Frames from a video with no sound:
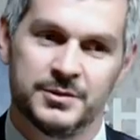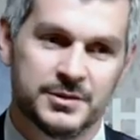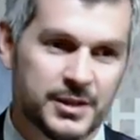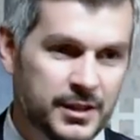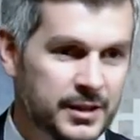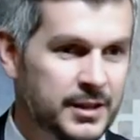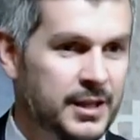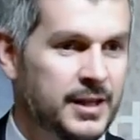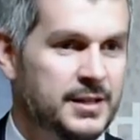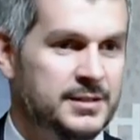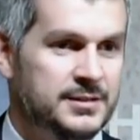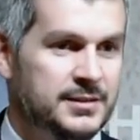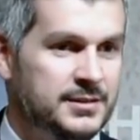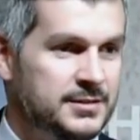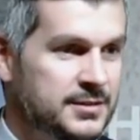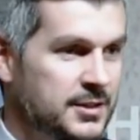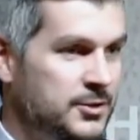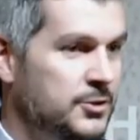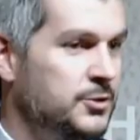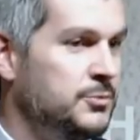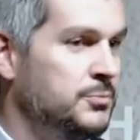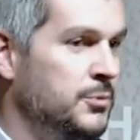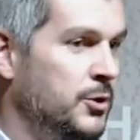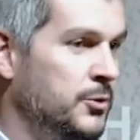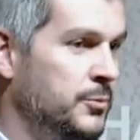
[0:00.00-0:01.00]
And we said, yes,
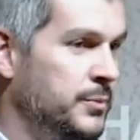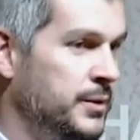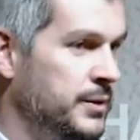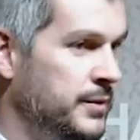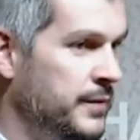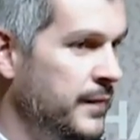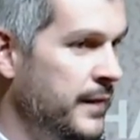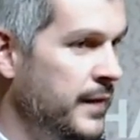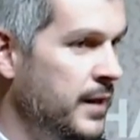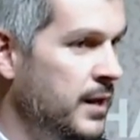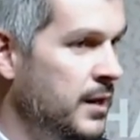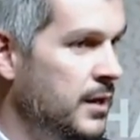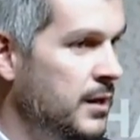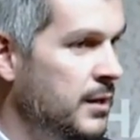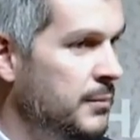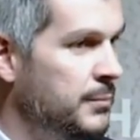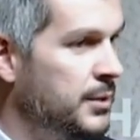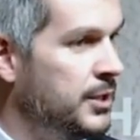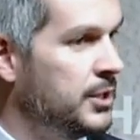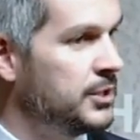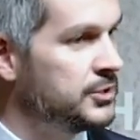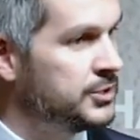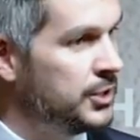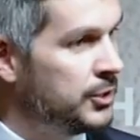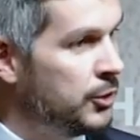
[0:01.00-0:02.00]
it's a good moment,
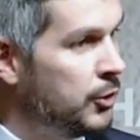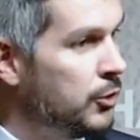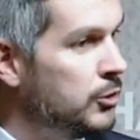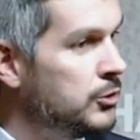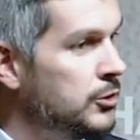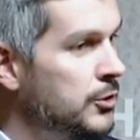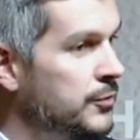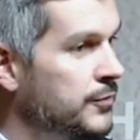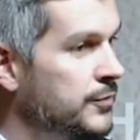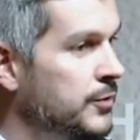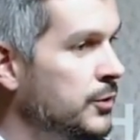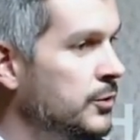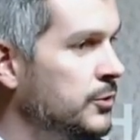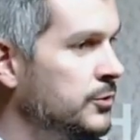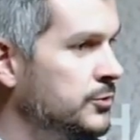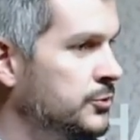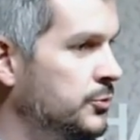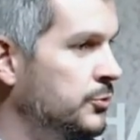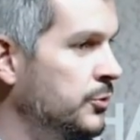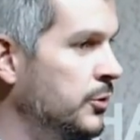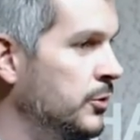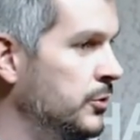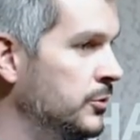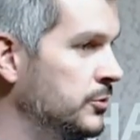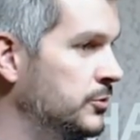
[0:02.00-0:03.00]
because in all of
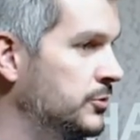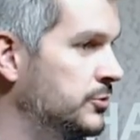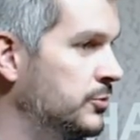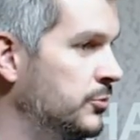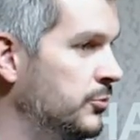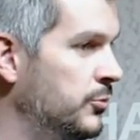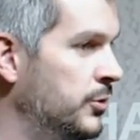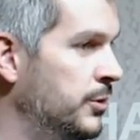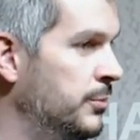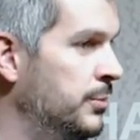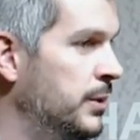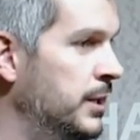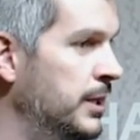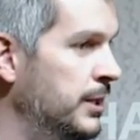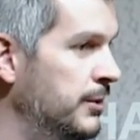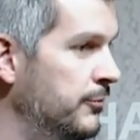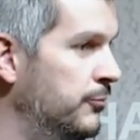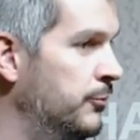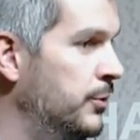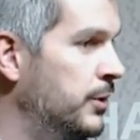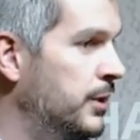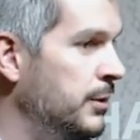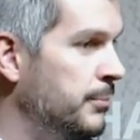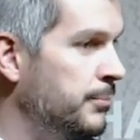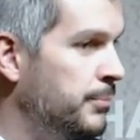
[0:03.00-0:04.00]
those roles, we
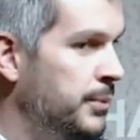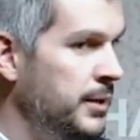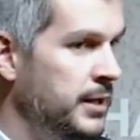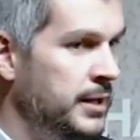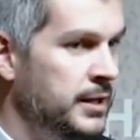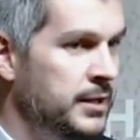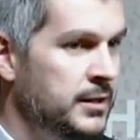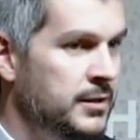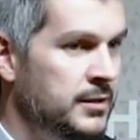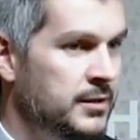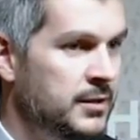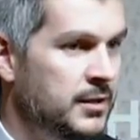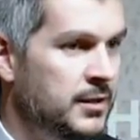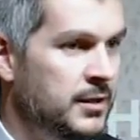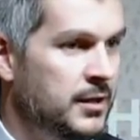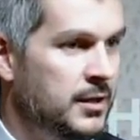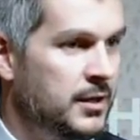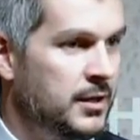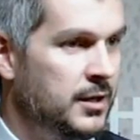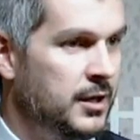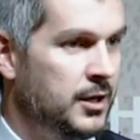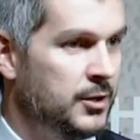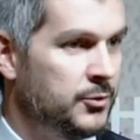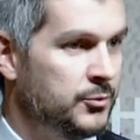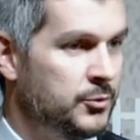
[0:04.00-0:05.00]
believe we can play
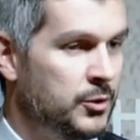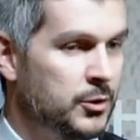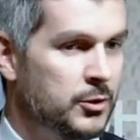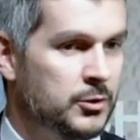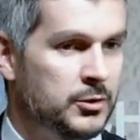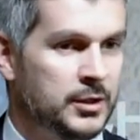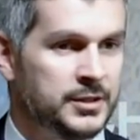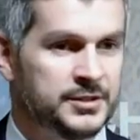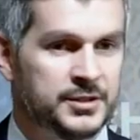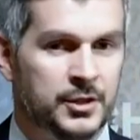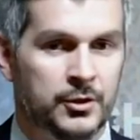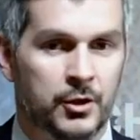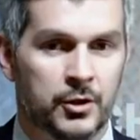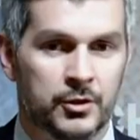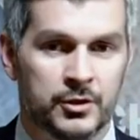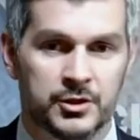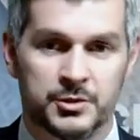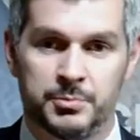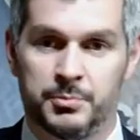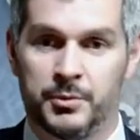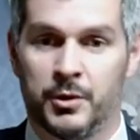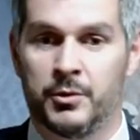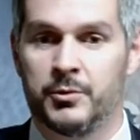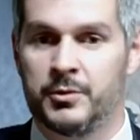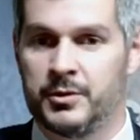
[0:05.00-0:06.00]
a role as an
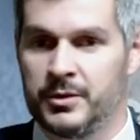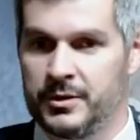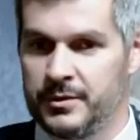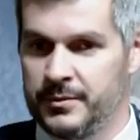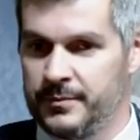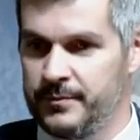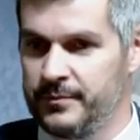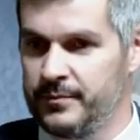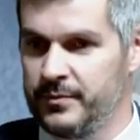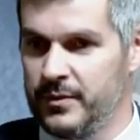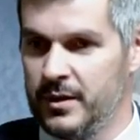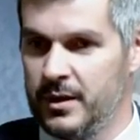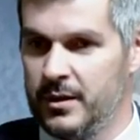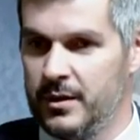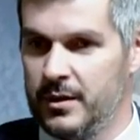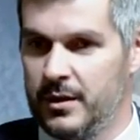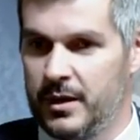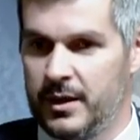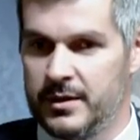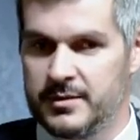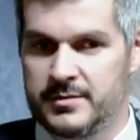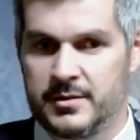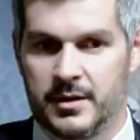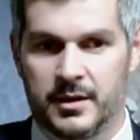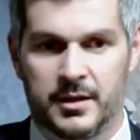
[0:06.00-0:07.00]
honest broker,
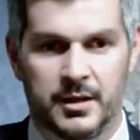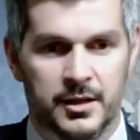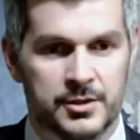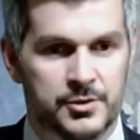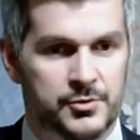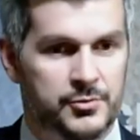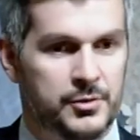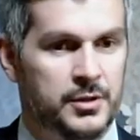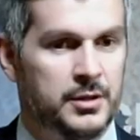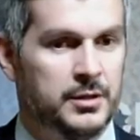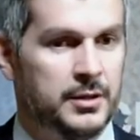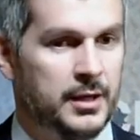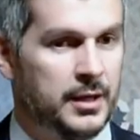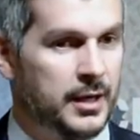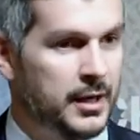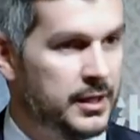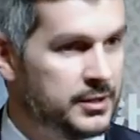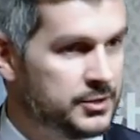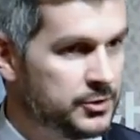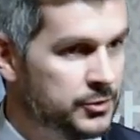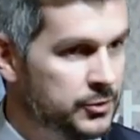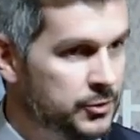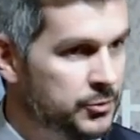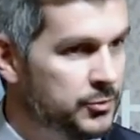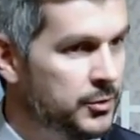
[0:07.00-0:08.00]
as a country that
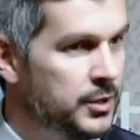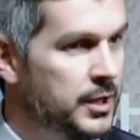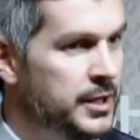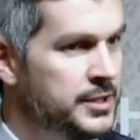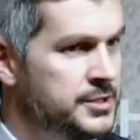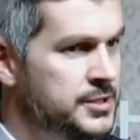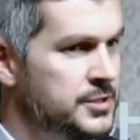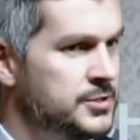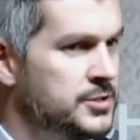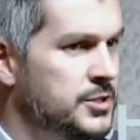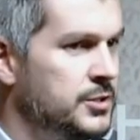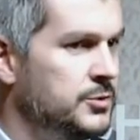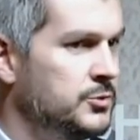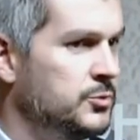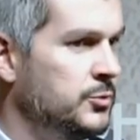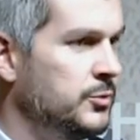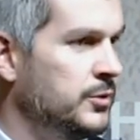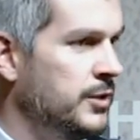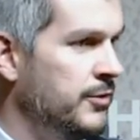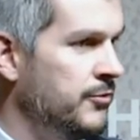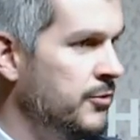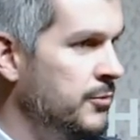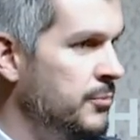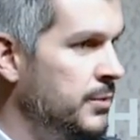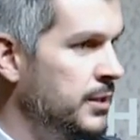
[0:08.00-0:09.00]
has good
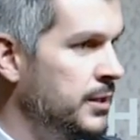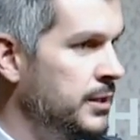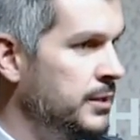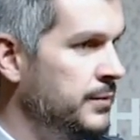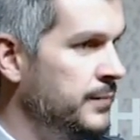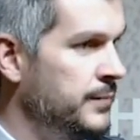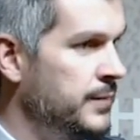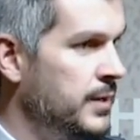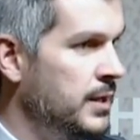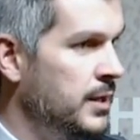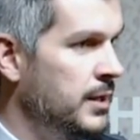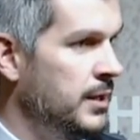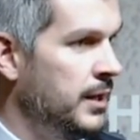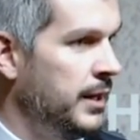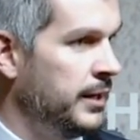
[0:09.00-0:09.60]
relationships with everybody,